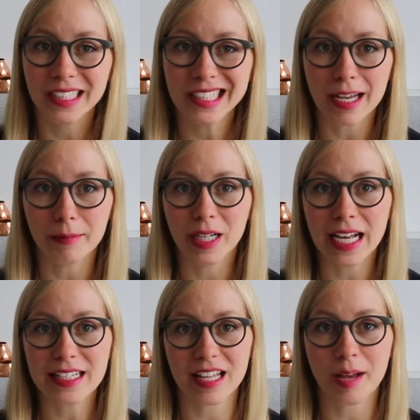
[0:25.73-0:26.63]
Summer
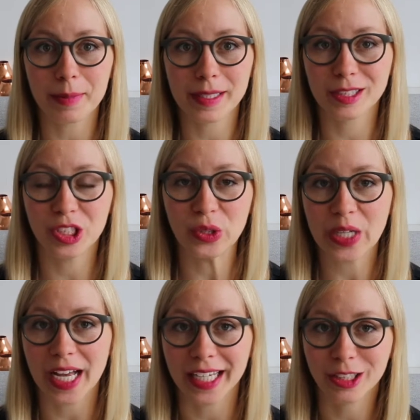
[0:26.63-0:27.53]
has not been too
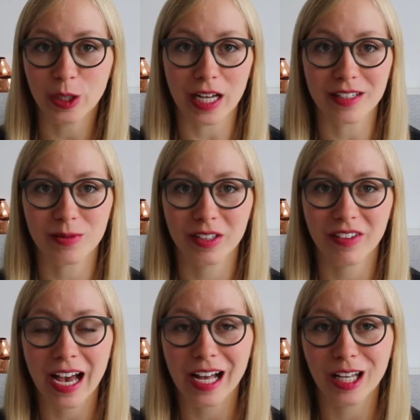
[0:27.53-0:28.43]
kind to us.
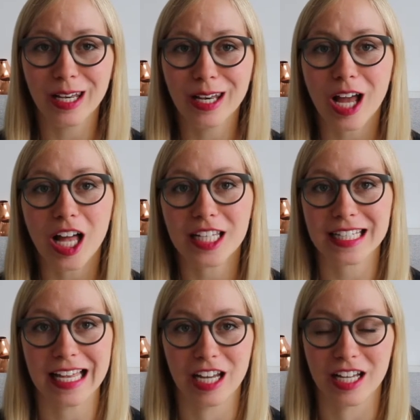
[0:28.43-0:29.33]
We've had lots
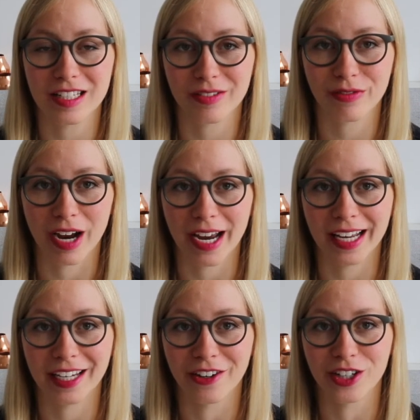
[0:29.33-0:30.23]
and lots of
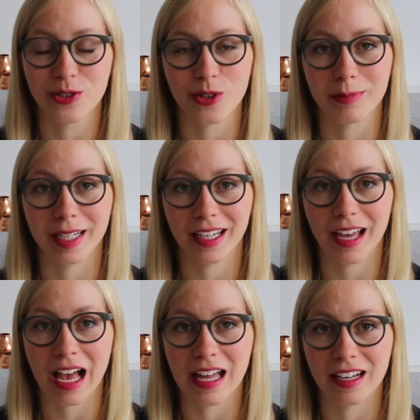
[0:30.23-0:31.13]
rain here in Germany.
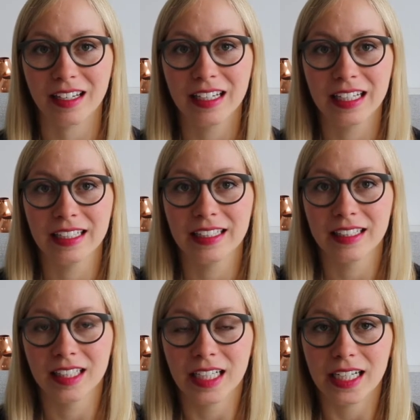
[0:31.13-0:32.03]
And
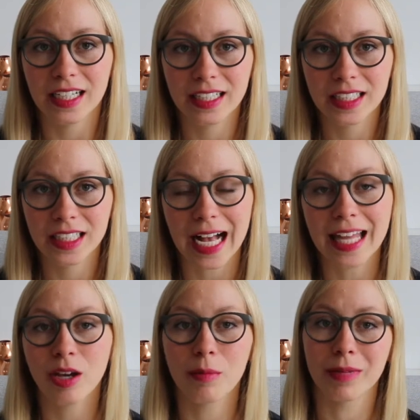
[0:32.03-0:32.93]

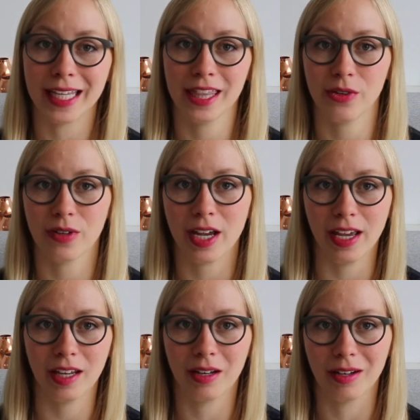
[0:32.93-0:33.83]
I don't mind the
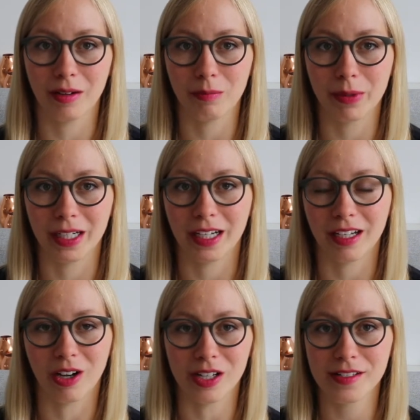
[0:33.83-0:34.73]
rain, but
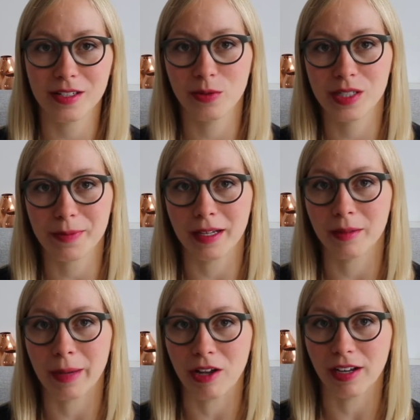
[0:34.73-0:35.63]
honestly, we
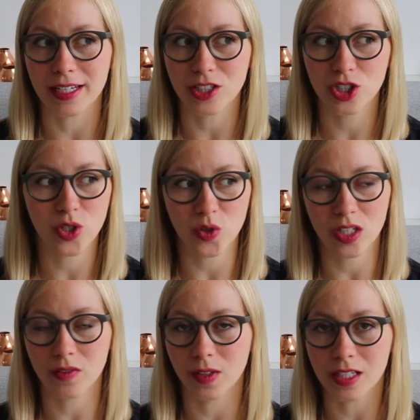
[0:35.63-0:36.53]
spent about like 2
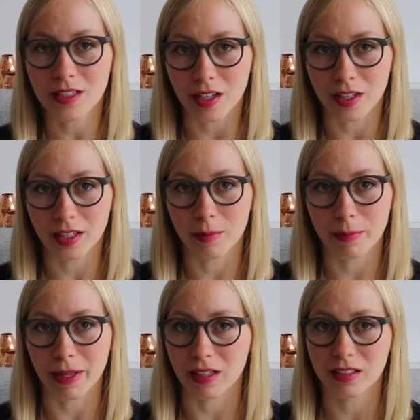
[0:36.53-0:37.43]
evenings on the
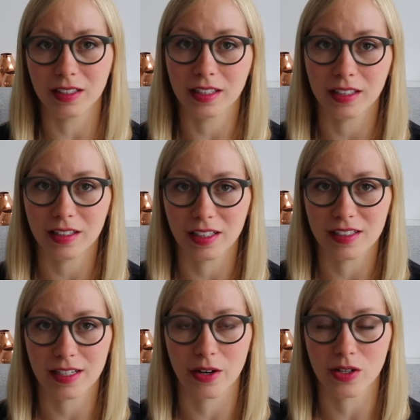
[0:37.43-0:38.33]
balcony the
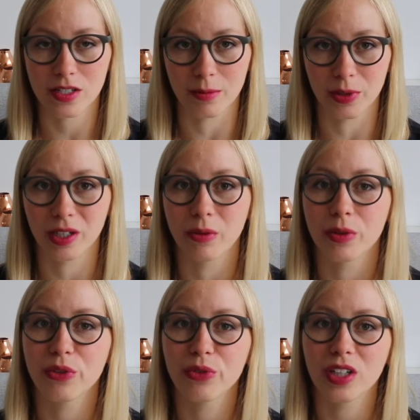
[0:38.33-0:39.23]
entire summer. And I
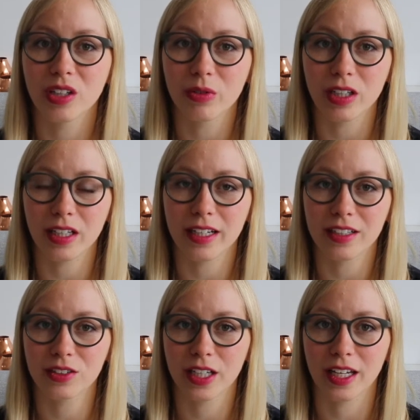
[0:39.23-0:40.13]
would really, really
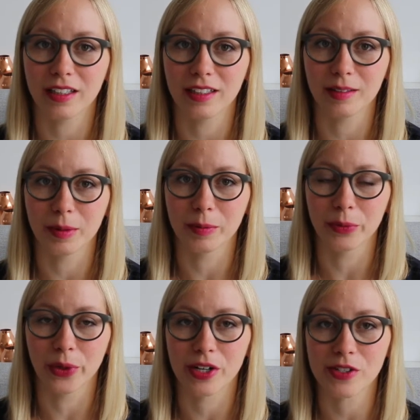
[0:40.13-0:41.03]
like to get a little bit
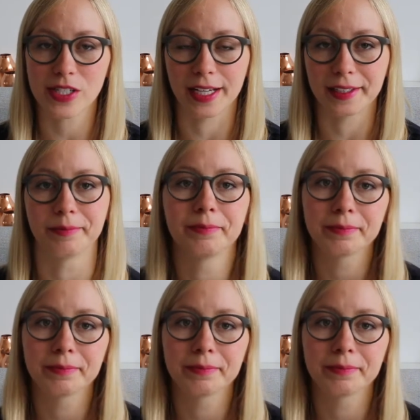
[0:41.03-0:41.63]
more outside.